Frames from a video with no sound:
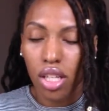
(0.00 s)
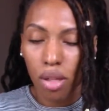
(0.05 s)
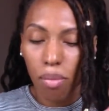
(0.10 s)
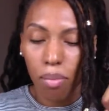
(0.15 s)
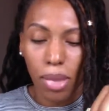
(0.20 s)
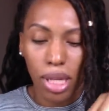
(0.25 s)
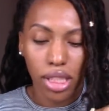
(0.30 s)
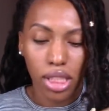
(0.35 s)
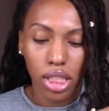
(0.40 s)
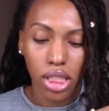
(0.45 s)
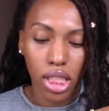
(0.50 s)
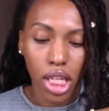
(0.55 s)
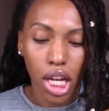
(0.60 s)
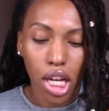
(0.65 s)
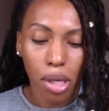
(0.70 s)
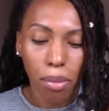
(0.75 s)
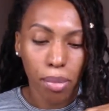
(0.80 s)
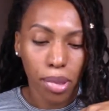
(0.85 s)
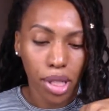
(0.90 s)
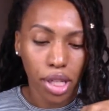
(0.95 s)
make the
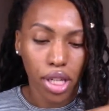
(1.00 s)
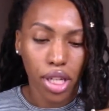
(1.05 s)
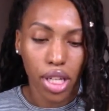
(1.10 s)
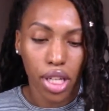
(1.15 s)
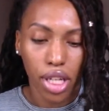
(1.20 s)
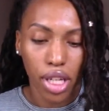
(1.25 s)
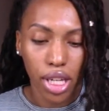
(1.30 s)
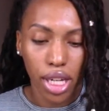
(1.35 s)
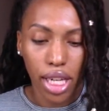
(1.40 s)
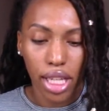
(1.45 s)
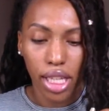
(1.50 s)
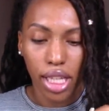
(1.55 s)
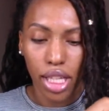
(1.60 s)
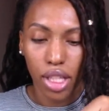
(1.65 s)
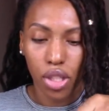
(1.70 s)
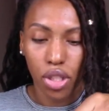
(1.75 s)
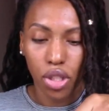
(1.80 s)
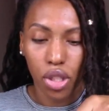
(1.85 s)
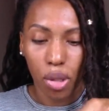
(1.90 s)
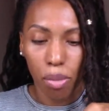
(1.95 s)
tongue bigger, and
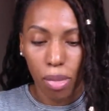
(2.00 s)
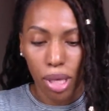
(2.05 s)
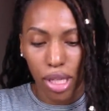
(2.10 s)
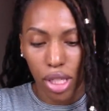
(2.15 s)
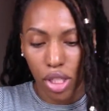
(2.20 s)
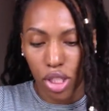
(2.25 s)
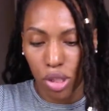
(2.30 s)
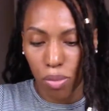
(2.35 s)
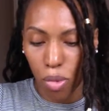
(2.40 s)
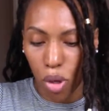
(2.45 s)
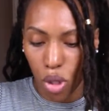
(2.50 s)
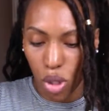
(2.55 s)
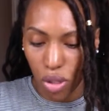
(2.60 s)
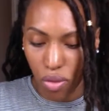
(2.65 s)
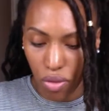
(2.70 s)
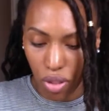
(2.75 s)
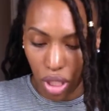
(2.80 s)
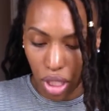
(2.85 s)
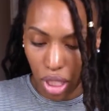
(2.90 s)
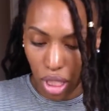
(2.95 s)
then, you know, make it smaller
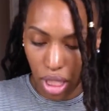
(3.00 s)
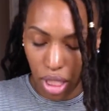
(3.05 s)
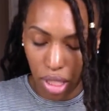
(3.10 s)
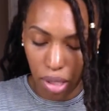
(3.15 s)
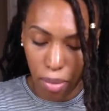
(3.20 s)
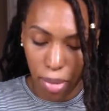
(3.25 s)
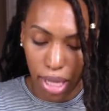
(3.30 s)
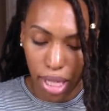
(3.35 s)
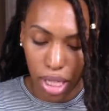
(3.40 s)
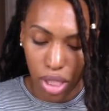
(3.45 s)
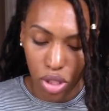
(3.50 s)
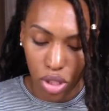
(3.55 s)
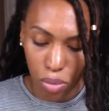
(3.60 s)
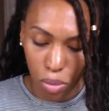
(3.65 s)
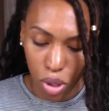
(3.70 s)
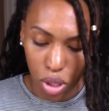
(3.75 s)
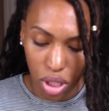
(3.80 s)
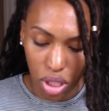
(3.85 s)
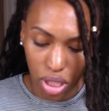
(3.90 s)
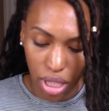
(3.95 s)
if you need to make it
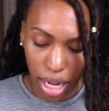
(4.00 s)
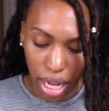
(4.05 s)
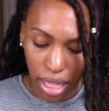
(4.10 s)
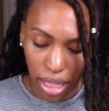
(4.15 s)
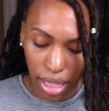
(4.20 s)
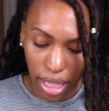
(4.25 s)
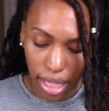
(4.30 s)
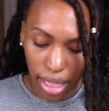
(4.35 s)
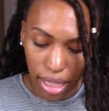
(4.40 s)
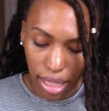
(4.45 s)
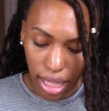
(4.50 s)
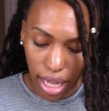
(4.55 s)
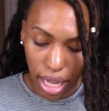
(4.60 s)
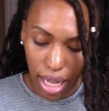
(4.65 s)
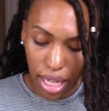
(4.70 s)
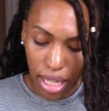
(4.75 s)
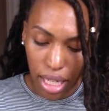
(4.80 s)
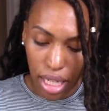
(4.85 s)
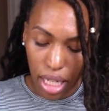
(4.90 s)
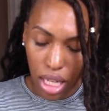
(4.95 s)
smaller. I like
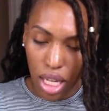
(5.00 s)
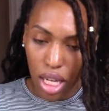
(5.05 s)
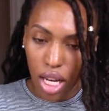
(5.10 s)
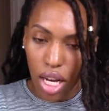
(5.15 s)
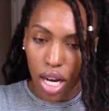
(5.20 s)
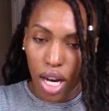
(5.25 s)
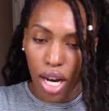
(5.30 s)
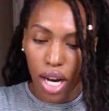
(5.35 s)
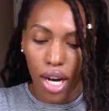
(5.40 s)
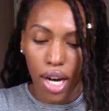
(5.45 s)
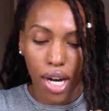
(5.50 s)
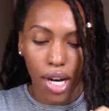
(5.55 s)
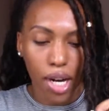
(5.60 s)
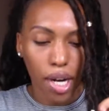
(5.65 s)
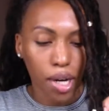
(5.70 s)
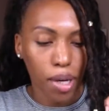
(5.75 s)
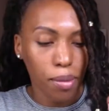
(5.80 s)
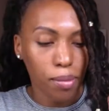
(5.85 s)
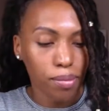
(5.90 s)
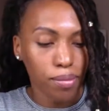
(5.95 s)
that.
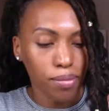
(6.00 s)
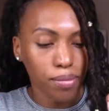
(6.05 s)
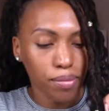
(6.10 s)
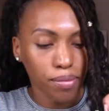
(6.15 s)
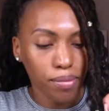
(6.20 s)
Has